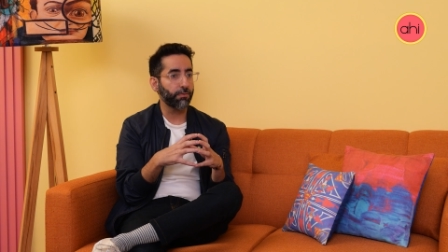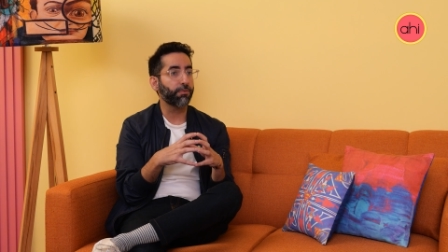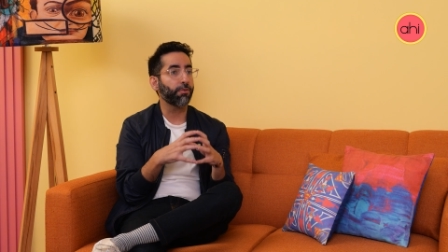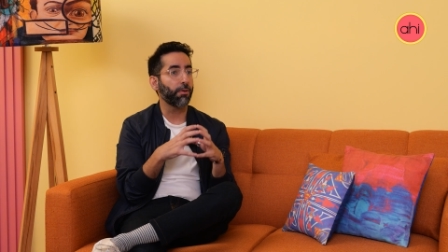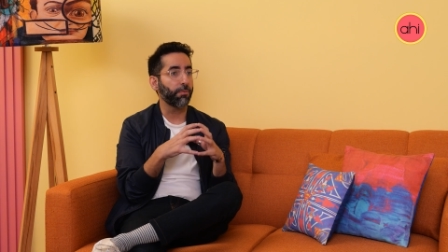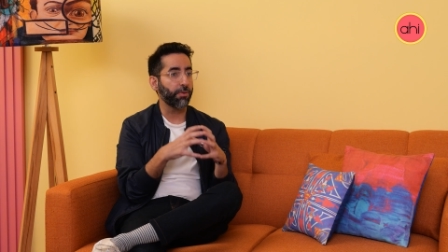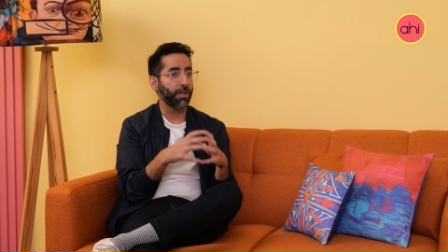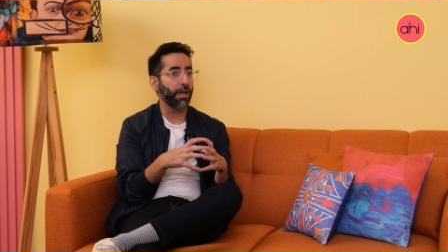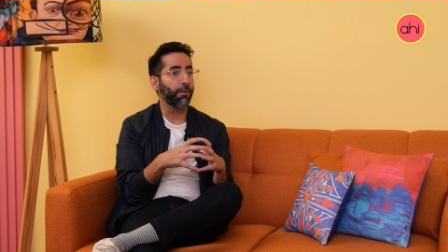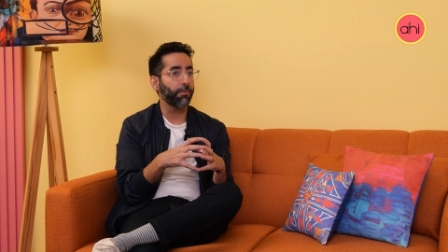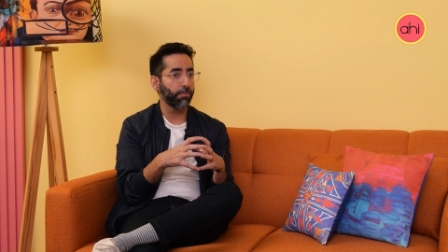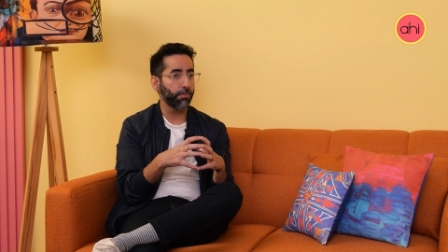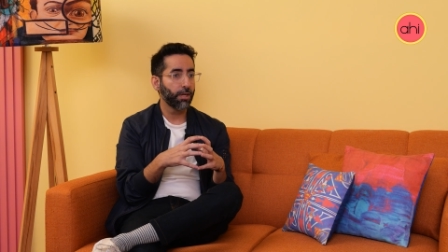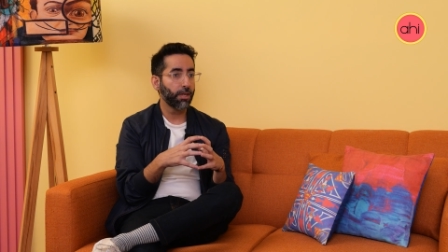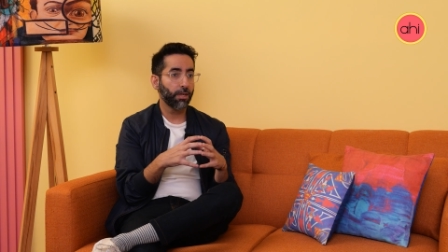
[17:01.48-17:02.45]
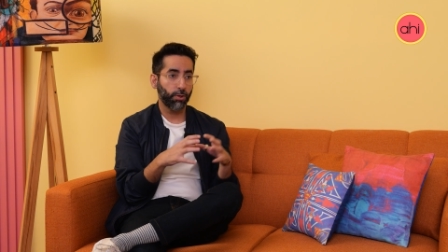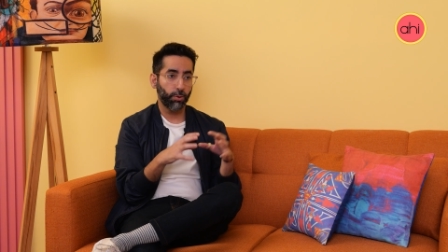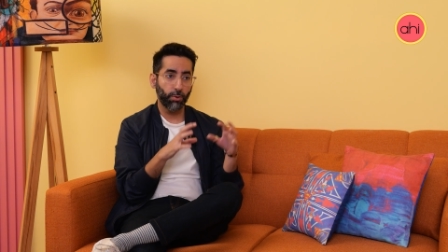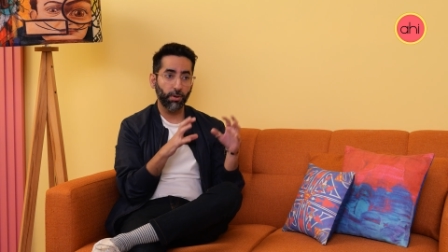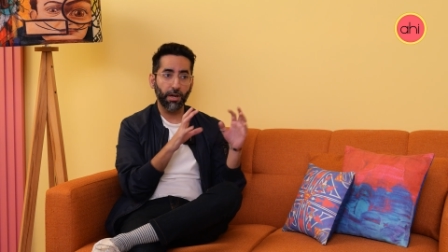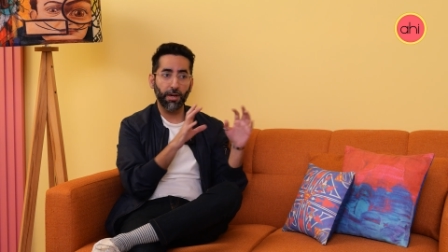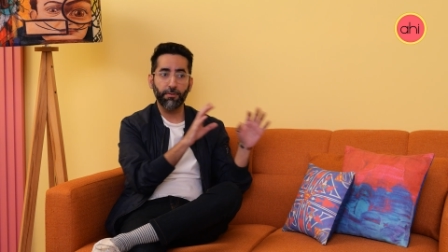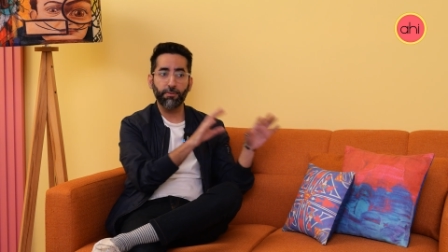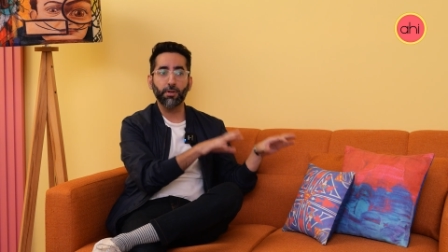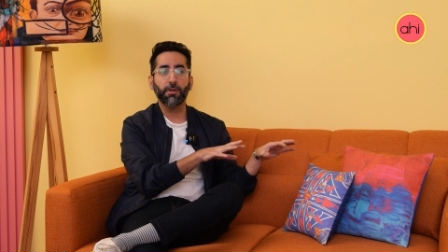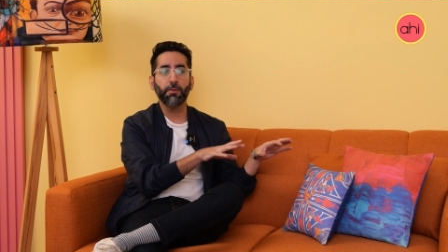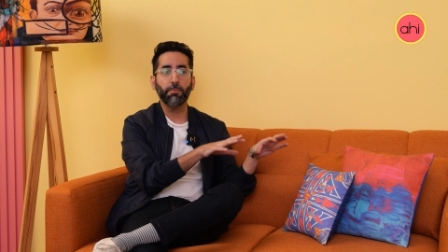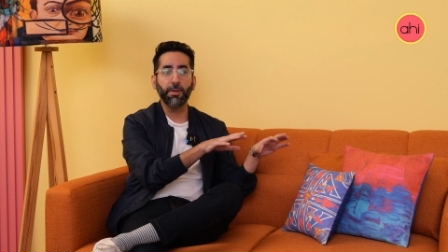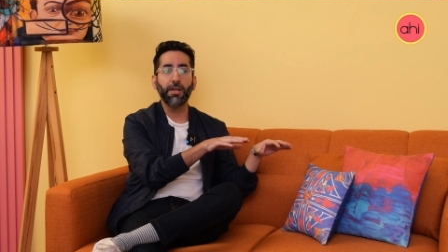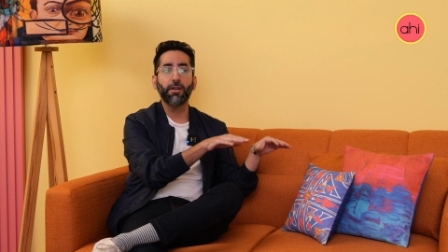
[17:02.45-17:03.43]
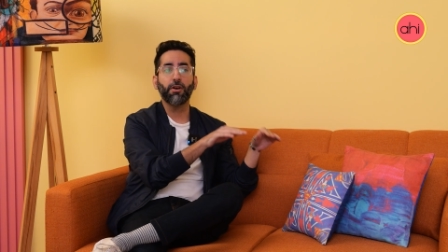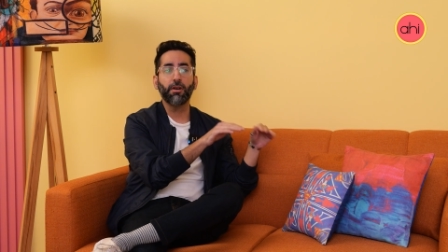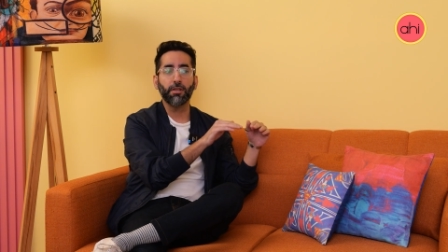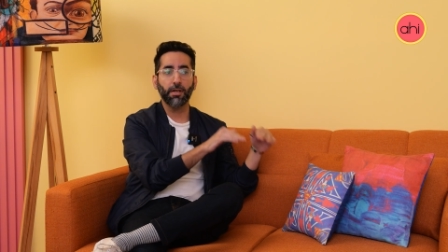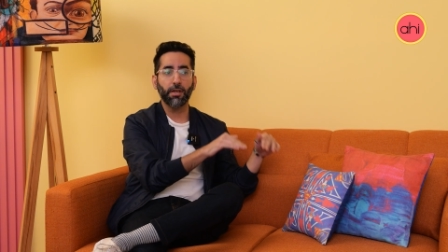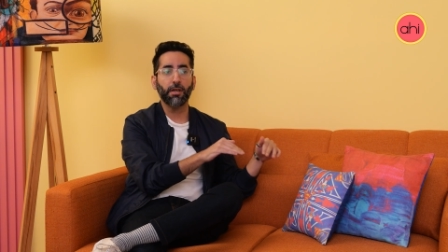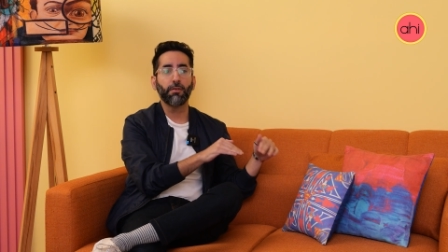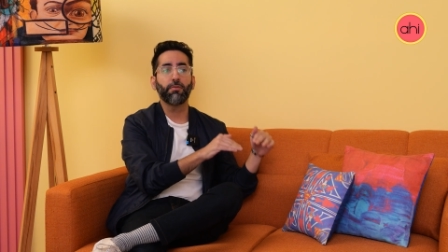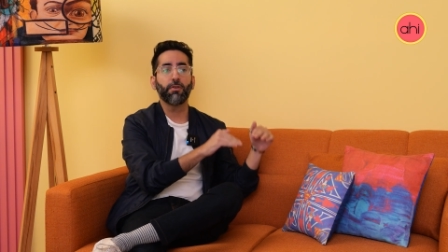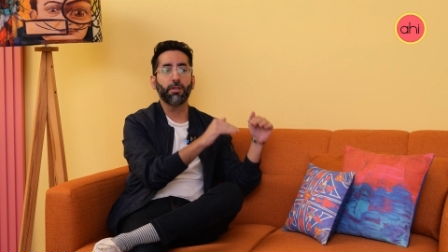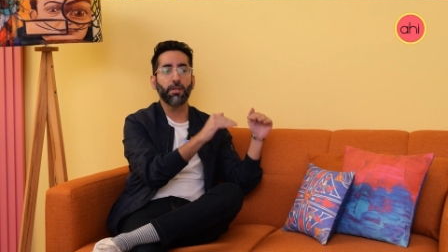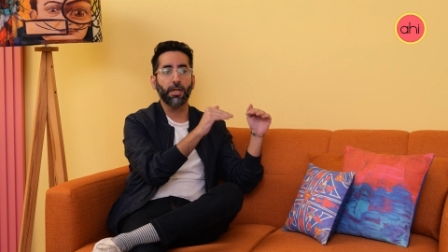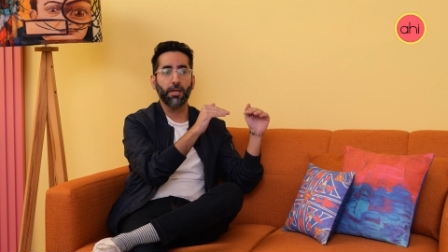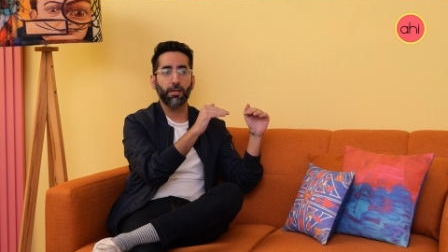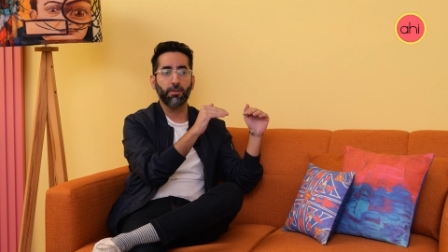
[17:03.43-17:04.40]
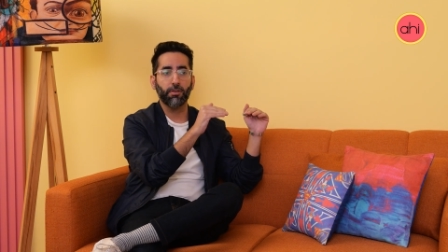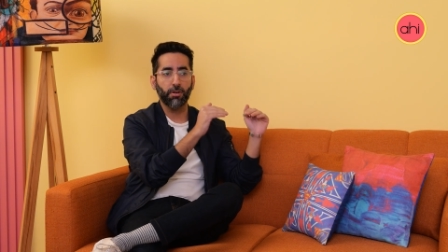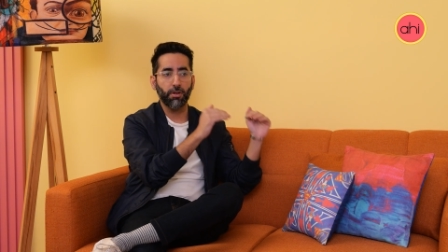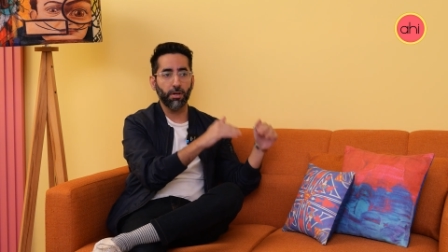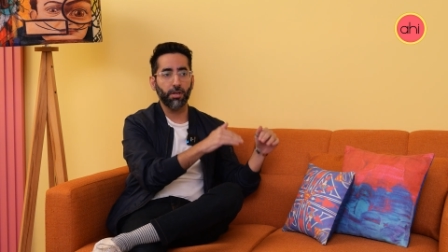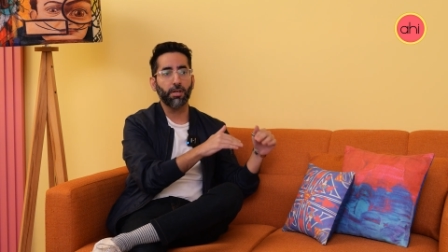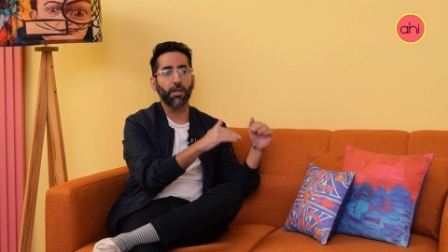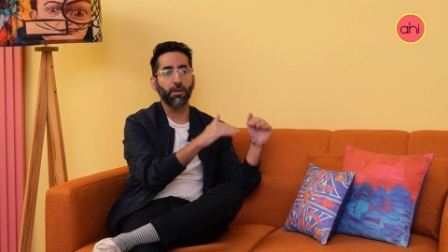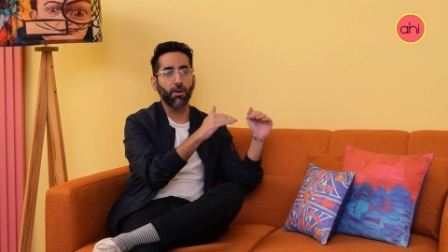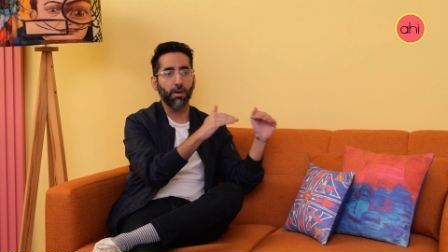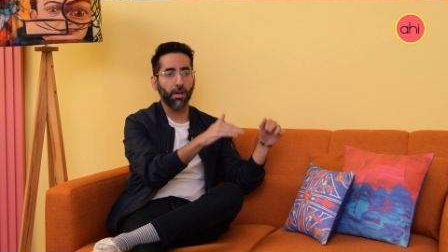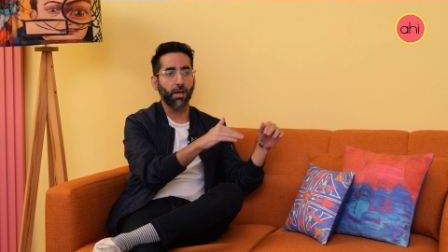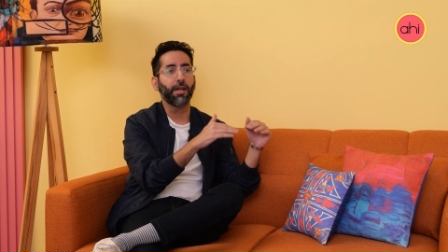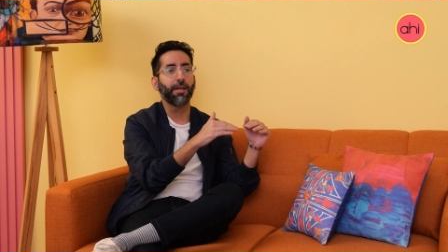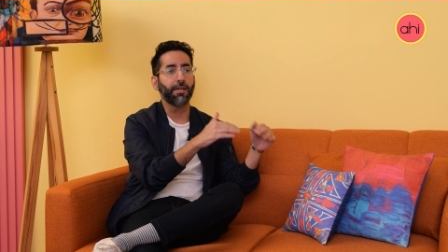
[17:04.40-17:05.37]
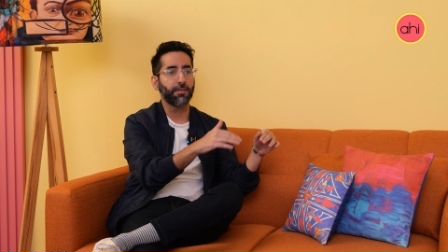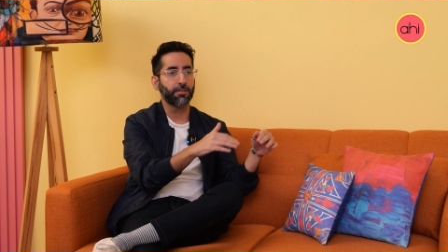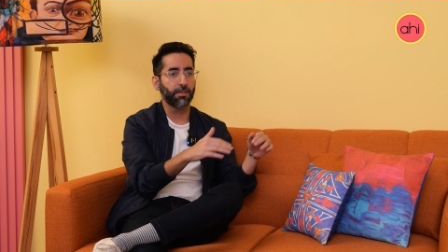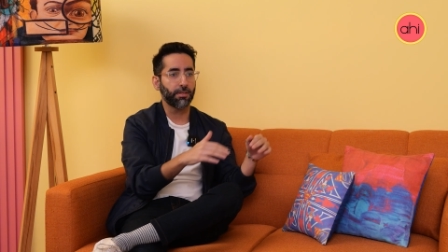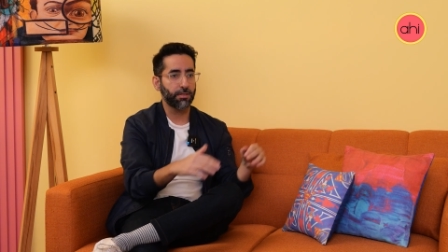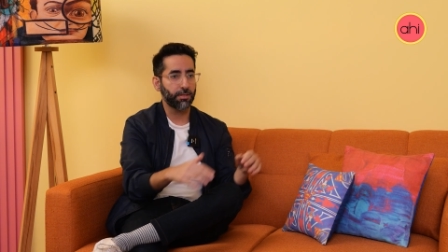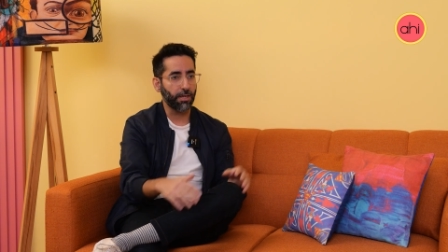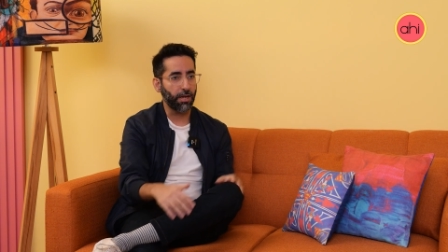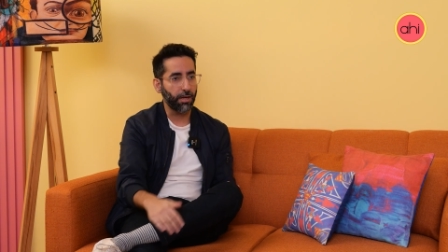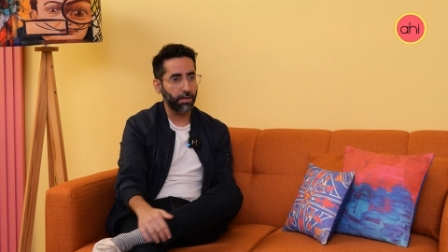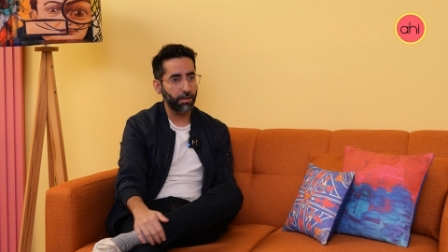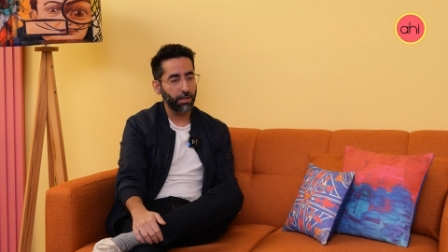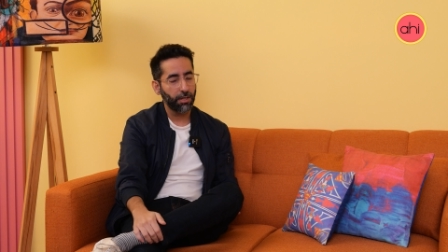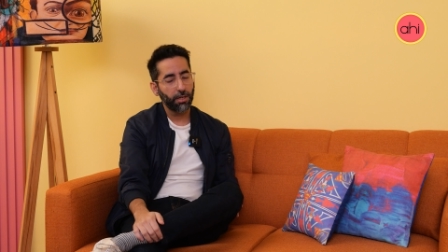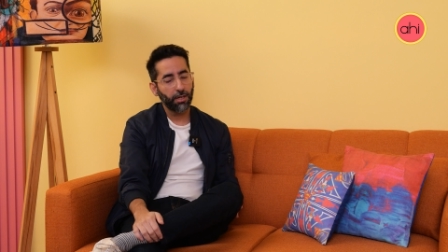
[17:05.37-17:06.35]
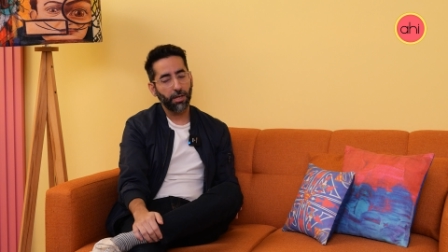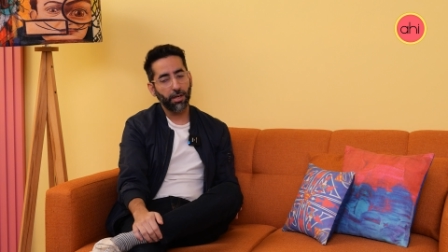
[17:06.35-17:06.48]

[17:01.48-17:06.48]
from them, you have to compete on the level that the content online exists at, right?